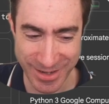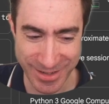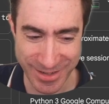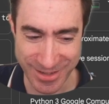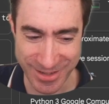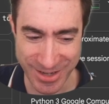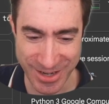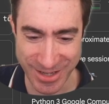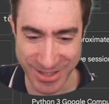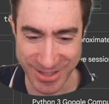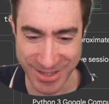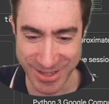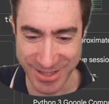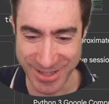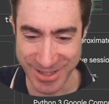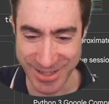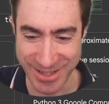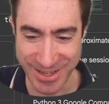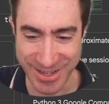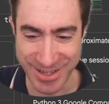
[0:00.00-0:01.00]
translate
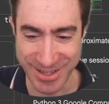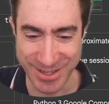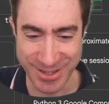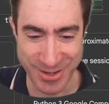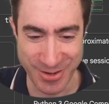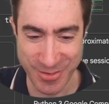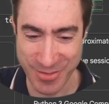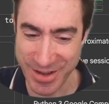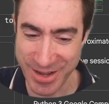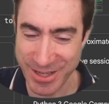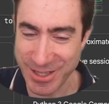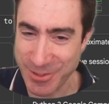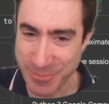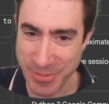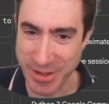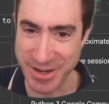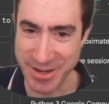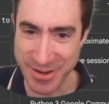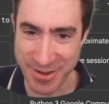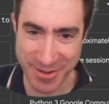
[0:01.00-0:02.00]
it into
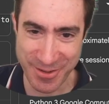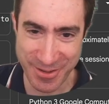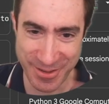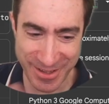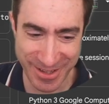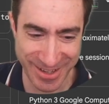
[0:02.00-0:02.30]
Espanol.